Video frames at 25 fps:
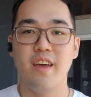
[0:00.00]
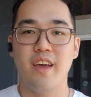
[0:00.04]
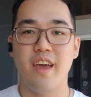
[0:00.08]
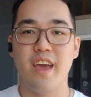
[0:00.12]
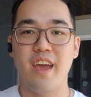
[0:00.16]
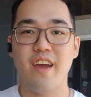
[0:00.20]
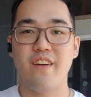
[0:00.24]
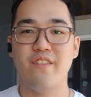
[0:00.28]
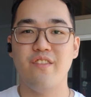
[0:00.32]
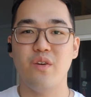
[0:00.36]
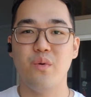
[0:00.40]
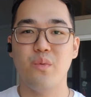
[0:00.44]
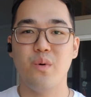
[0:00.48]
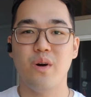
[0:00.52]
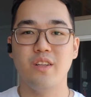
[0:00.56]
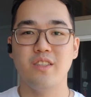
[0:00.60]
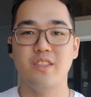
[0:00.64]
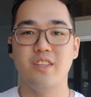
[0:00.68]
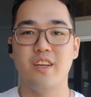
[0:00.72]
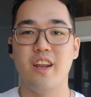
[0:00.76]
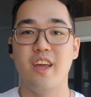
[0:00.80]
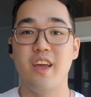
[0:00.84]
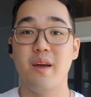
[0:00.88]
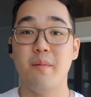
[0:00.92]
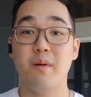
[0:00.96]
Hey everyone,
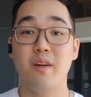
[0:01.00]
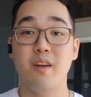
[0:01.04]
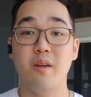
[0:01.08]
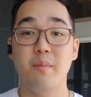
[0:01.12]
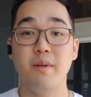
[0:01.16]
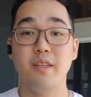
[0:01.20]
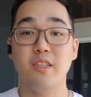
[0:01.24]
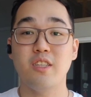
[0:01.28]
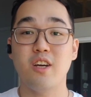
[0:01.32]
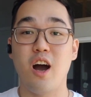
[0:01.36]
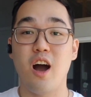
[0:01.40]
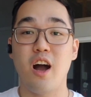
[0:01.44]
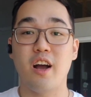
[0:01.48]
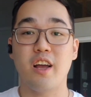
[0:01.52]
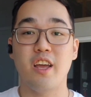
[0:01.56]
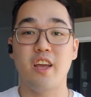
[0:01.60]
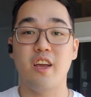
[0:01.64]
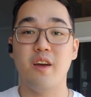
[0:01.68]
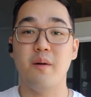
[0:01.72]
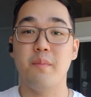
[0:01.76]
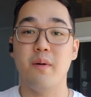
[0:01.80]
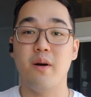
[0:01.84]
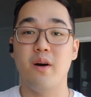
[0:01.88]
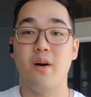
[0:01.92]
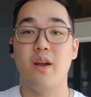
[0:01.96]
today I'm going to be talking
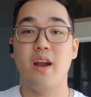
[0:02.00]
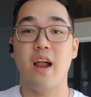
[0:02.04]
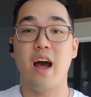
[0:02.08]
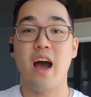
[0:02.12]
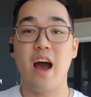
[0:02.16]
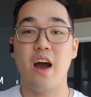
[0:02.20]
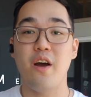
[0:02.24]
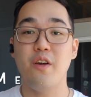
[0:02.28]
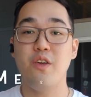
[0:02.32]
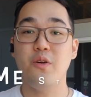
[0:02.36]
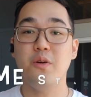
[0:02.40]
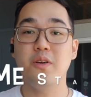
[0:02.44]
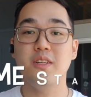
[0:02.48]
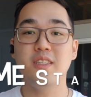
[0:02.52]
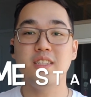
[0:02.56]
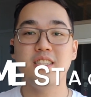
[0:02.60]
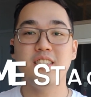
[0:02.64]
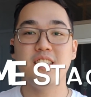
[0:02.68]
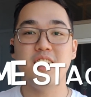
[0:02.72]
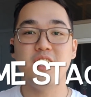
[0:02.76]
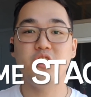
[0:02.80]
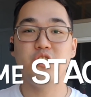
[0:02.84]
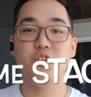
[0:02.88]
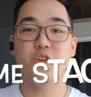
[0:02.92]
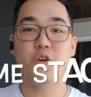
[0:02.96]
about how you can
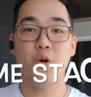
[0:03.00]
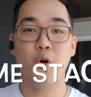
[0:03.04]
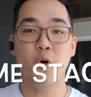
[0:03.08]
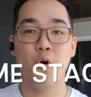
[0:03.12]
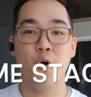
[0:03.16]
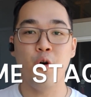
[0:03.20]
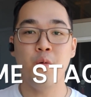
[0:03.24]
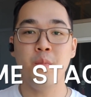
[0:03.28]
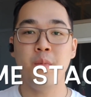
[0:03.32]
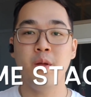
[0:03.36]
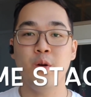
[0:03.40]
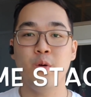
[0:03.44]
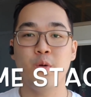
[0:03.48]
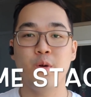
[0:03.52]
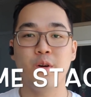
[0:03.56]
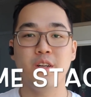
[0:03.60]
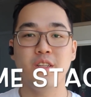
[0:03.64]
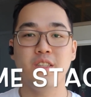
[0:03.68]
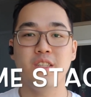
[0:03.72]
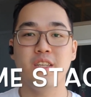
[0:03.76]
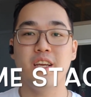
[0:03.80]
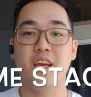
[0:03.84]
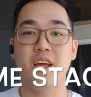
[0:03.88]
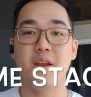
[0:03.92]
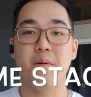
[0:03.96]
stage your home in order
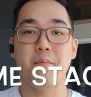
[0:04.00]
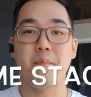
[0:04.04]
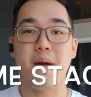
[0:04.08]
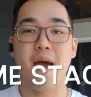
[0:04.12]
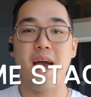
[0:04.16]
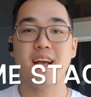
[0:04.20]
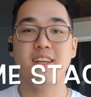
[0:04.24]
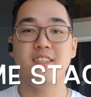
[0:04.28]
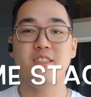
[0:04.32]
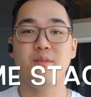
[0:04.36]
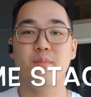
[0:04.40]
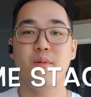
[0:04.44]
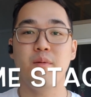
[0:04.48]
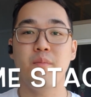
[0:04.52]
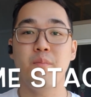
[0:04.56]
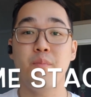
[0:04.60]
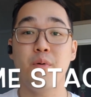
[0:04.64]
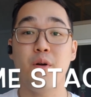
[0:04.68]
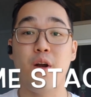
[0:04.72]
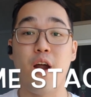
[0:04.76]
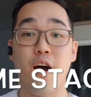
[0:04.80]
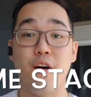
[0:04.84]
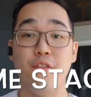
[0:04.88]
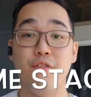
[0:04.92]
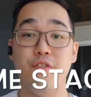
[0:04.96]
to get maximum
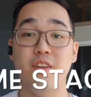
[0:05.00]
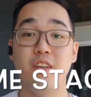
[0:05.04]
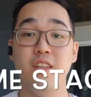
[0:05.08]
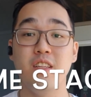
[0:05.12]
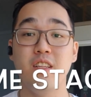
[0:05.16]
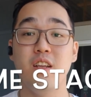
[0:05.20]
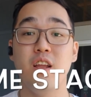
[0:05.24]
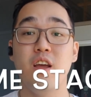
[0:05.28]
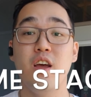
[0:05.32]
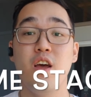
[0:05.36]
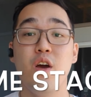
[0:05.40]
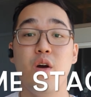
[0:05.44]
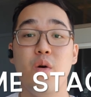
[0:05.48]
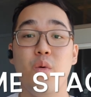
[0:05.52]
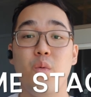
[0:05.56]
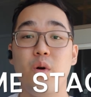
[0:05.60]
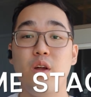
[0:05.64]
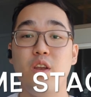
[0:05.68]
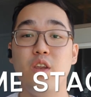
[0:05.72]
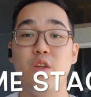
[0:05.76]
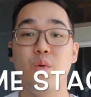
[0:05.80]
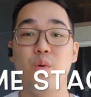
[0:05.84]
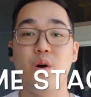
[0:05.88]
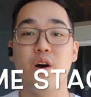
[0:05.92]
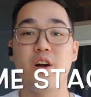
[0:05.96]
profit
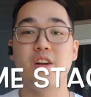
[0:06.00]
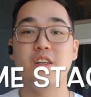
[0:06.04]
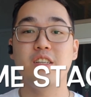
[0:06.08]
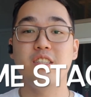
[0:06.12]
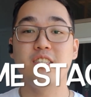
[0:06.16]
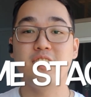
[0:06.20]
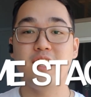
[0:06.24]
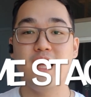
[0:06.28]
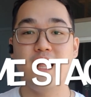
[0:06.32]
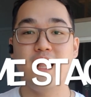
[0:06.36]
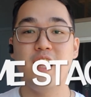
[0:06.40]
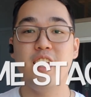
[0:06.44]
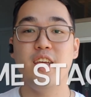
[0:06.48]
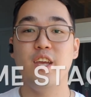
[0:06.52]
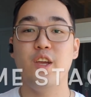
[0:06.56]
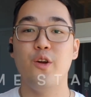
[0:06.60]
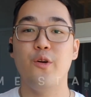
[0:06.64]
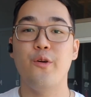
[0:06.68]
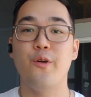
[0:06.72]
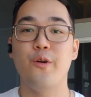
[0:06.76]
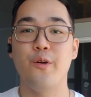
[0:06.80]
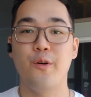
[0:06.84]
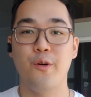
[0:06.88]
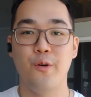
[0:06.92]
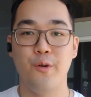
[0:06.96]
when you are selling
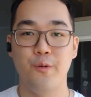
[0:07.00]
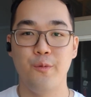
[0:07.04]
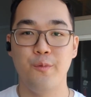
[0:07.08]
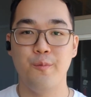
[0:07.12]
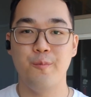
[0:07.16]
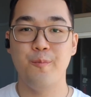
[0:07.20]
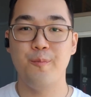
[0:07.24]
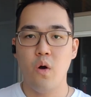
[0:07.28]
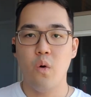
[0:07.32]
your home.